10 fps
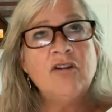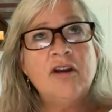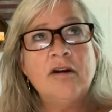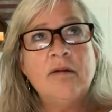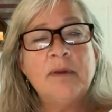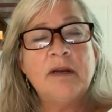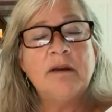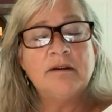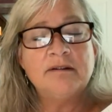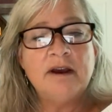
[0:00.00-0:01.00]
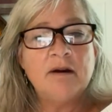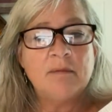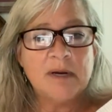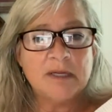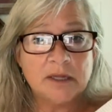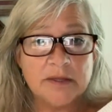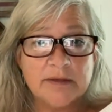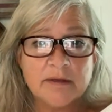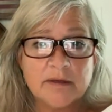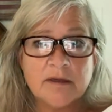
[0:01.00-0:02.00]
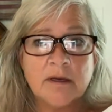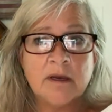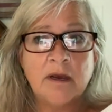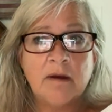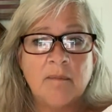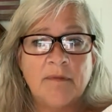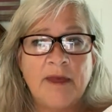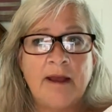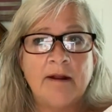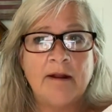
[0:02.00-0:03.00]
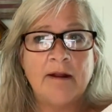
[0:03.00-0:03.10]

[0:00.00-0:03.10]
actually ended up being an entire month. That